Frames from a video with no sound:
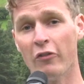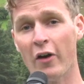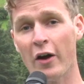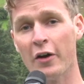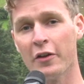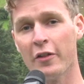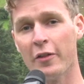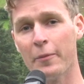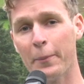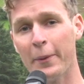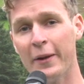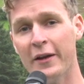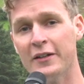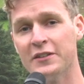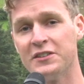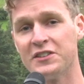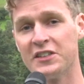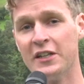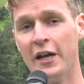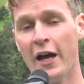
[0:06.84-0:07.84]
around at the
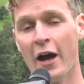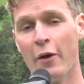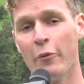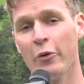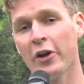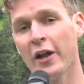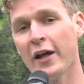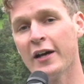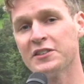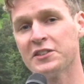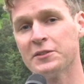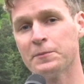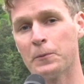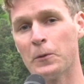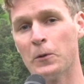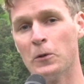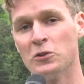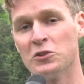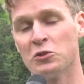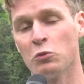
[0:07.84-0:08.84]
pits and we're going to ask the
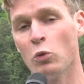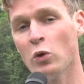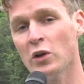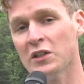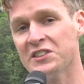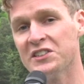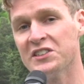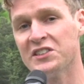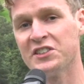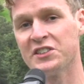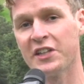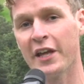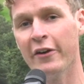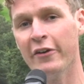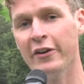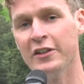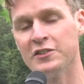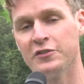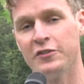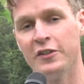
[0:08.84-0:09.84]
pros what is the
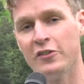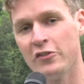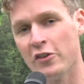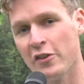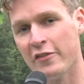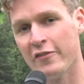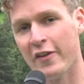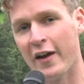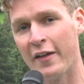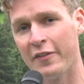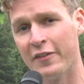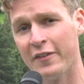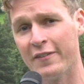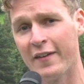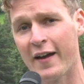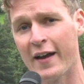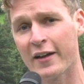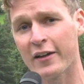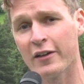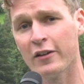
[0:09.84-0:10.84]
scariest feature they've had to
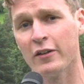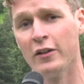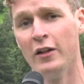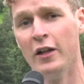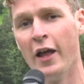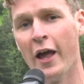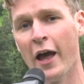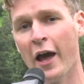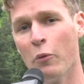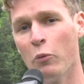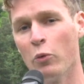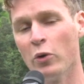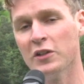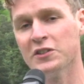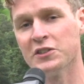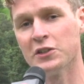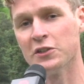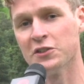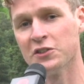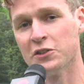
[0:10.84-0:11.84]
tackle and what
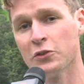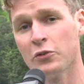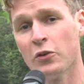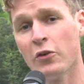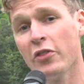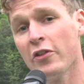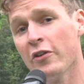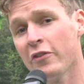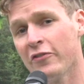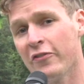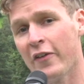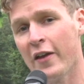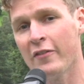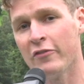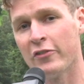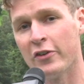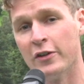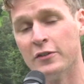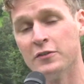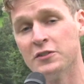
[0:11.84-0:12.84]
is also their
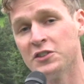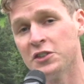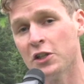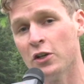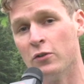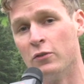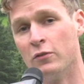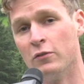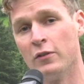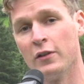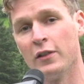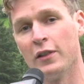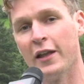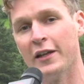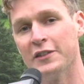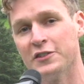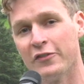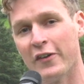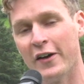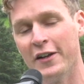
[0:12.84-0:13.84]
favourite. So,
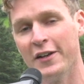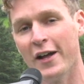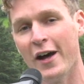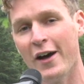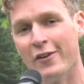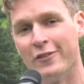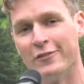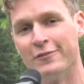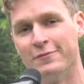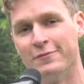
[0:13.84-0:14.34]
let's find out.